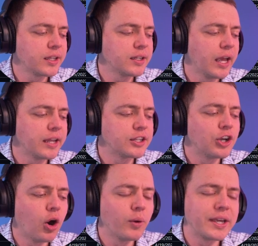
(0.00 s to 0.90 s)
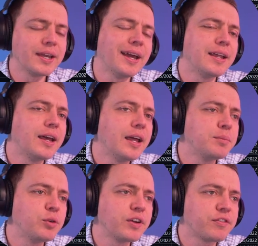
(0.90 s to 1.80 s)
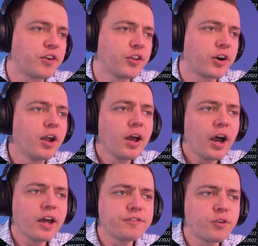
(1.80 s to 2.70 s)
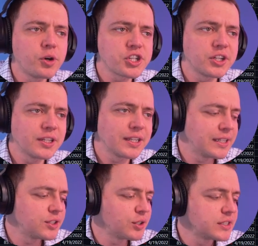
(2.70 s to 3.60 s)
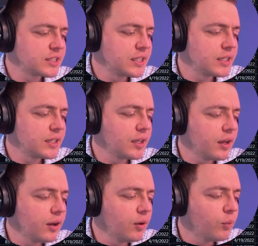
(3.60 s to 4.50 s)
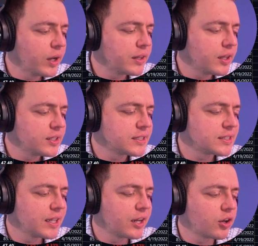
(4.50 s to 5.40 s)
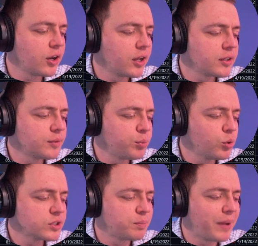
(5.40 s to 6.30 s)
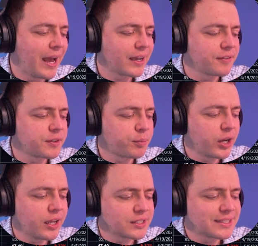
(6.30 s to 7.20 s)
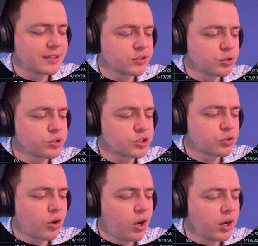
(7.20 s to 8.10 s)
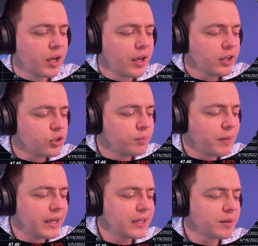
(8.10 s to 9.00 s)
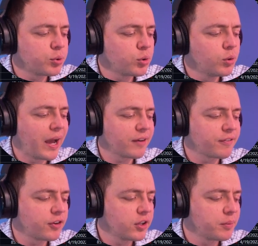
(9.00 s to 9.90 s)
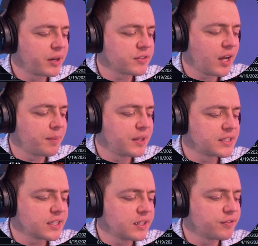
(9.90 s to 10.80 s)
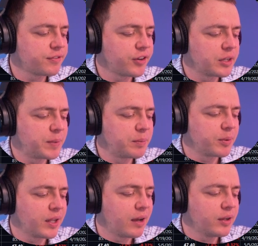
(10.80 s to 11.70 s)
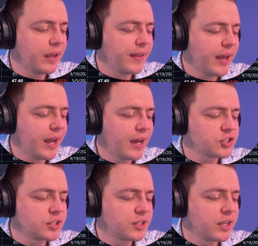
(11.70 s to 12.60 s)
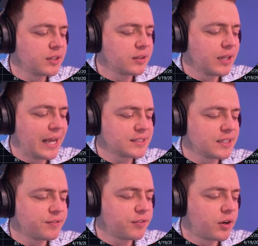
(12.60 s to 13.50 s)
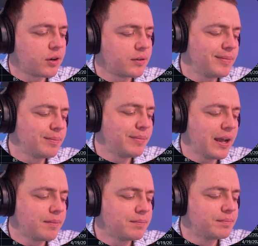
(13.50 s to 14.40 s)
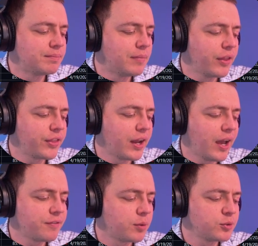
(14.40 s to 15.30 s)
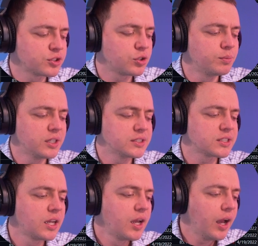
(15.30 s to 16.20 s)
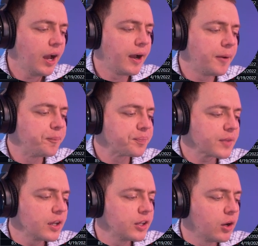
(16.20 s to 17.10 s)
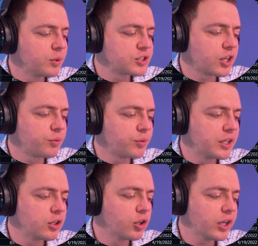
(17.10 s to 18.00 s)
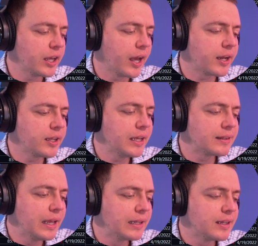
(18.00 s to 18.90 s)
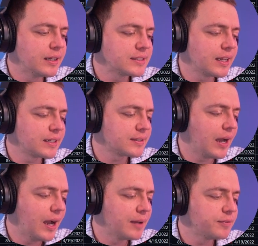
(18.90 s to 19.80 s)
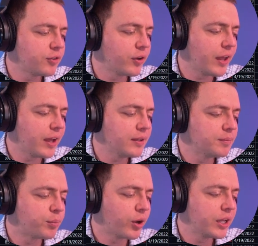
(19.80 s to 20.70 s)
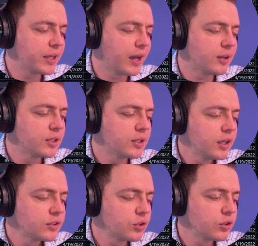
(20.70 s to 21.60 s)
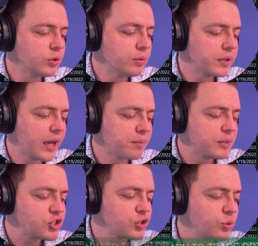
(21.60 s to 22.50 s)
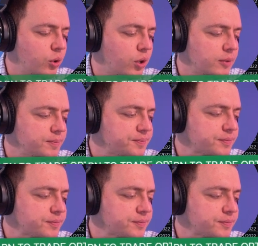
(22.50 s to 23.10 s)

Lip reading: and going and moving further. Unfortunately, as you can see, what it does is later on pulls back. If the breakout is a little too strong, you might get a pullback for a little bit of time, and this can freak people out. And that actually then lasted for about a month and a half, almost 2 months. When you start really looking at it, it does take time for that breakout to kind of mature